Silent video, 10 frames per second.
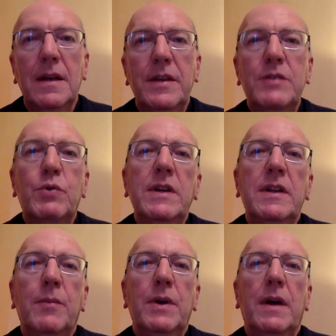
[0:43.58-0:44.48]
This
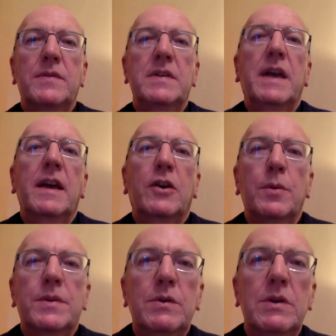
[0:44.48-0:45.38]
reading that we have today
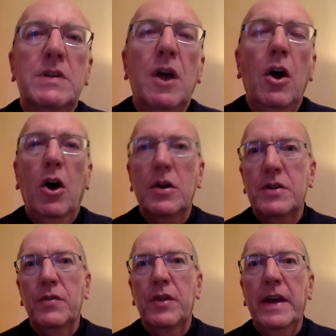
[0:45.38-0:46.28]
comes to us hot
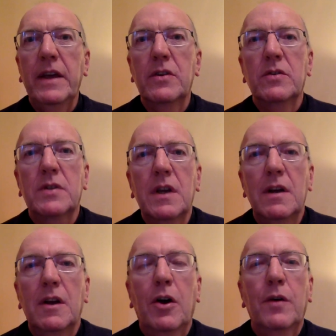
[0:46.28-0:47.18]
on the heels
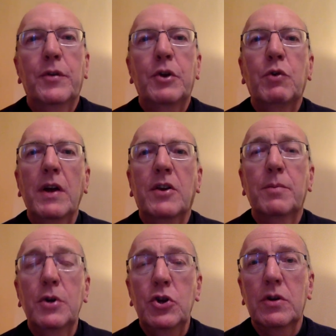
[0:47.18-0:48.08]
of the Great
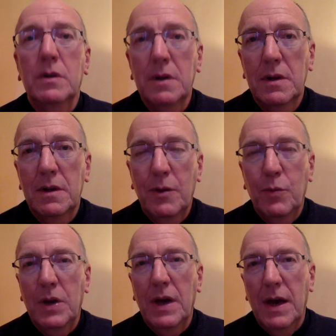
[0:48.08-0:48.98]
Commission that
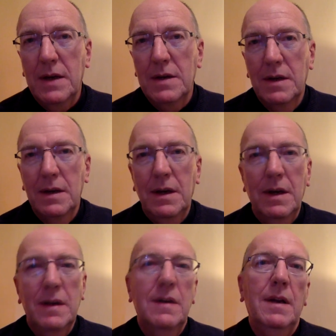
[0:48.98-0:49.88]
we had
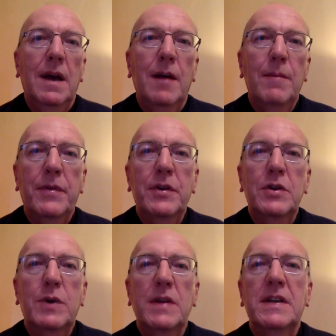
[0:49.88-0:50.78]
in our Matthew
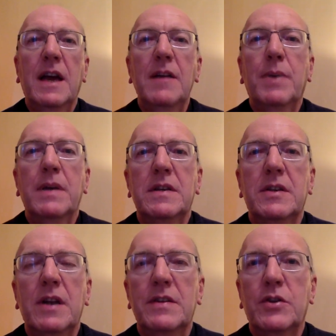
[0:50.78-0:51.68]
28
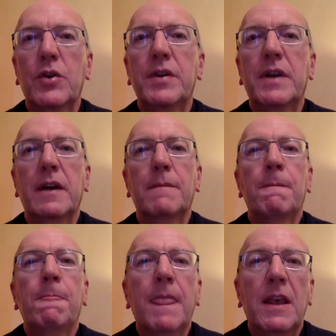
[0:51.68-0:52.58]
passage last Sunday.
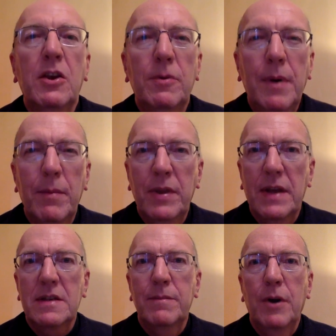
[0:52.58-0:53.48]
You remember
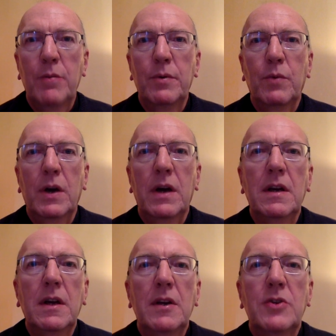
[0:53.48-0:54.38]
that's the moment
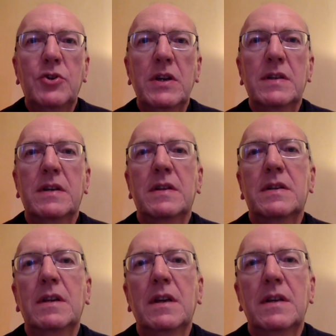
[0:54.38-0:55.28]
where
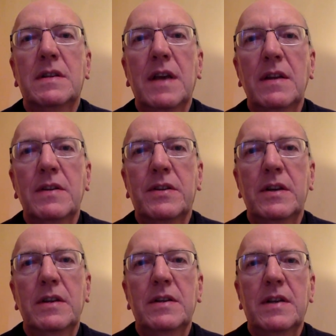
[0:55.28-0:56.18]
Jesus sends
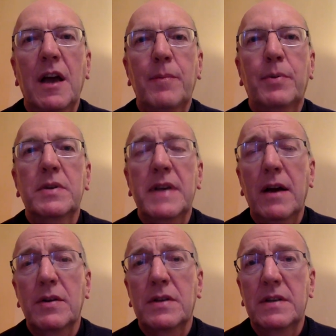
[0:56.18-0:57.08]
the disciples
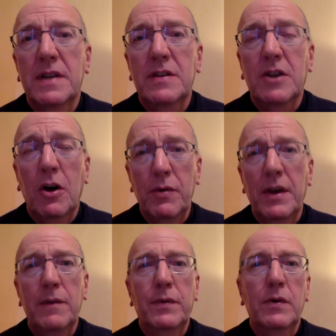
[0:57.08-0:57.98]
out and says, "Go
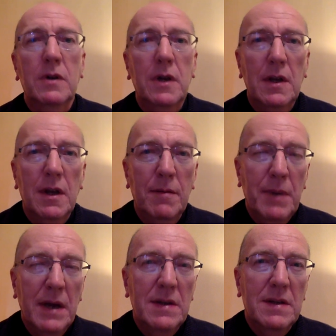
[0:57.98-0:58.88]
therefore and
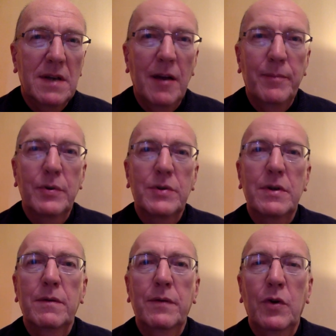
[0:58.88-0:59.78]
make disciples
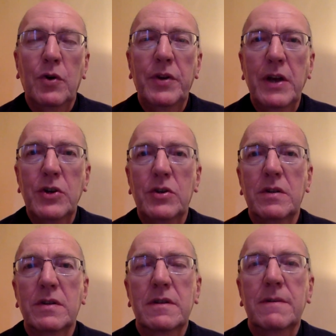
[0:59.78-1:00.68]
of all
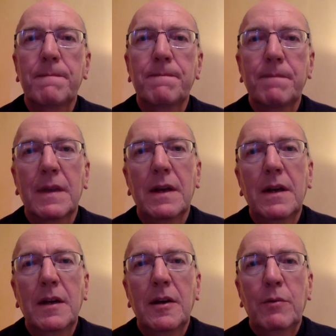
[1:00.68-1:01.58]
nations."
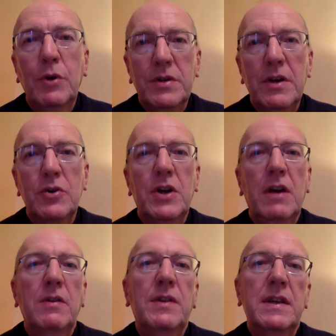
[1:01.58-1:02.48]
We're also
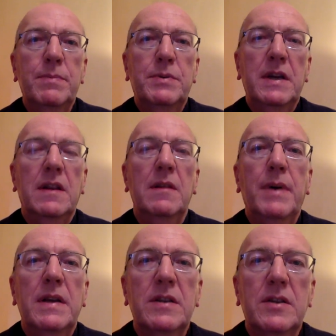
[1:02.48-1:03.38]
sharing this particular
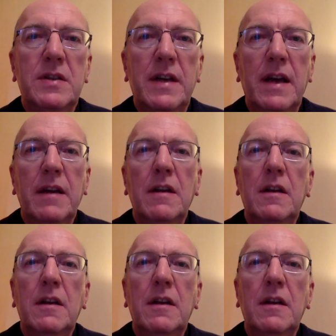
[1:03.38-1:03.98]
passage today